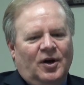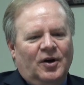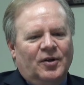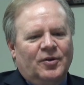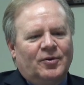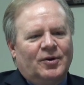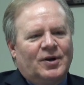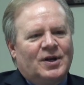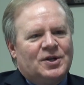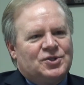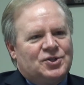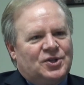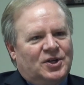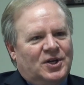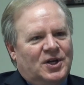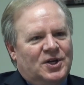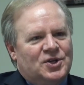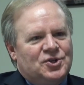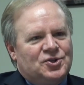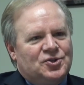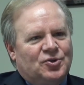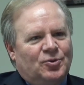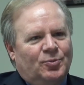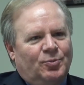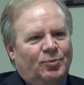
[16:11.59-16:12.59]
other
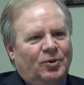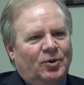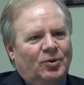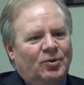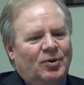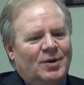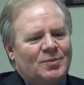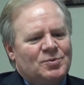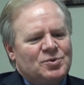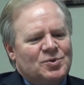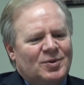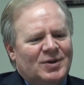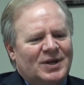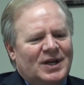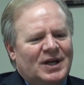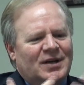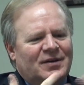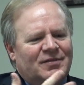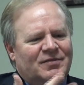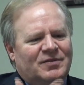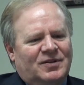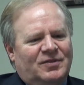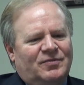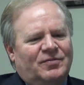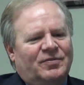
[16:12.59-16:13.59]
educational programs, what
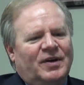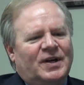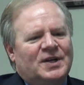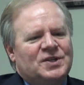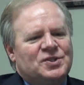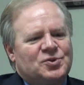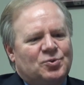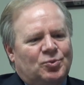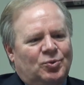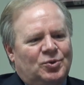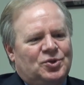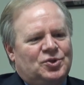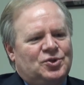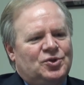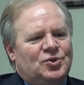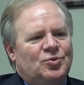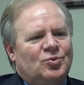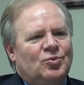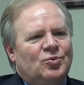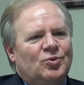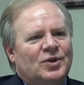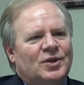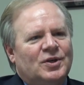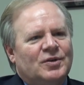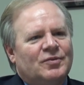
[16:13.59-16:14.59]
kind of advice would
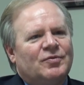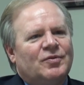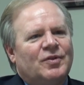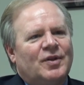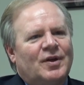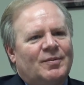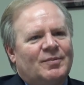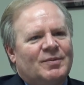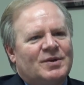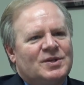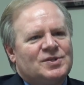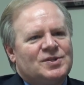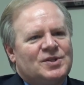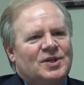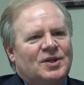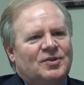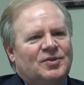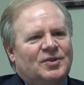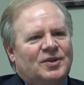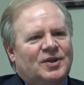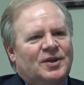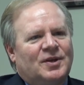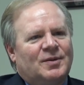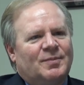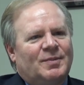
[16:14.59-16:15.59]
you give them as
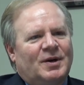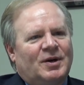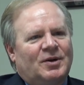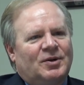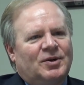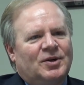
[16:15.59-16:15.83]
they think